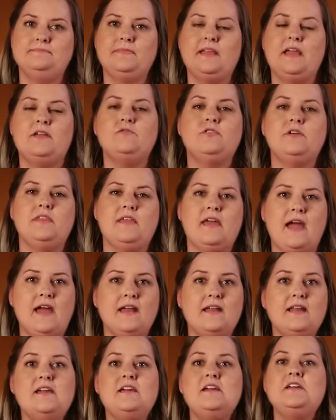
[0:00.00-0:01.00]
And for
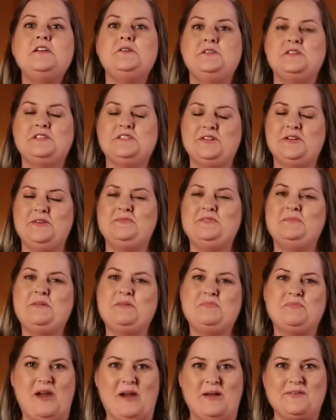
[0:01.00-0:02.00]
that, you deserve to
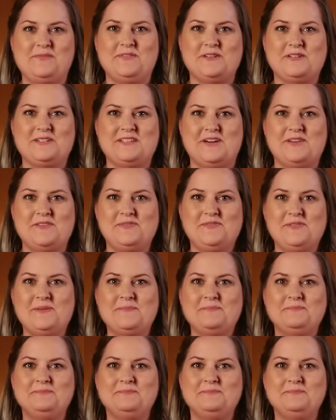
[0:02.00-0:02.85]
be proud of yourself.